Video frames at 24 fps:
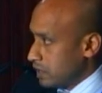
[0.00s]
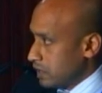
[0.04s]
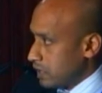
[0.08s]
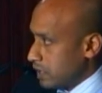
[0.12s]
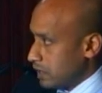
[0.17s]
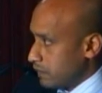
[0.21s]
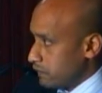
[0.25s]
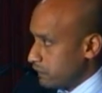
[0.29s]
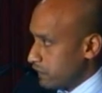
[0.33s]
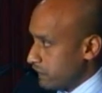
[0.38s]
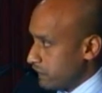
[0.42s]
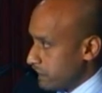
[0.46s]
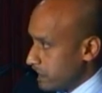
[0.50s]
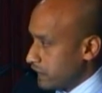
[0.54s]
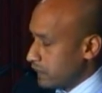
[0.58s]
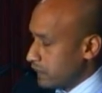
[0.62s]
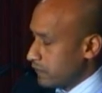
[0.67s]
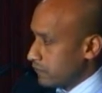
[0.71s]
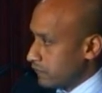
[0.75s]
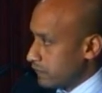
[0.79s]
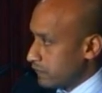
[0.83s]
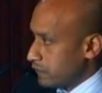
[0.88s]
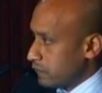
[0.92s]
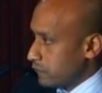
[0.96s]
and
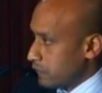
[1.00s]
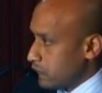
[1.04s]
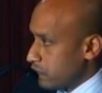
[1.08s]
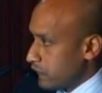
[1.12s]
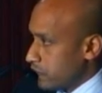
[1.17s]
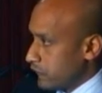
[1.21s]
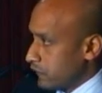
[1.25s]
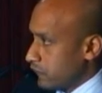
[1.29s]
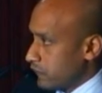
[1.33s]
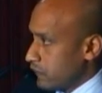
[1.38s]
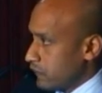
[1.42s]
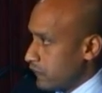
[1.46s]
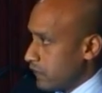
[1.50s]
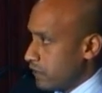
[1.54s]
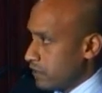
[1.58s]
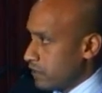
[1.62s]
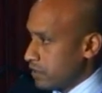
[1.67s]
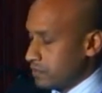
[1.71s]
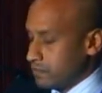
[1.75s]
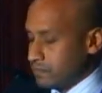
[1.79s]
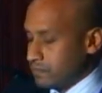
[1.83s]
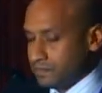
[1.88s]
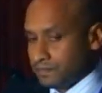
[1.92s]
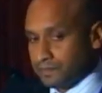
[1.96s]
preventing from going
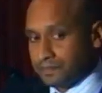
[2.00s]
online.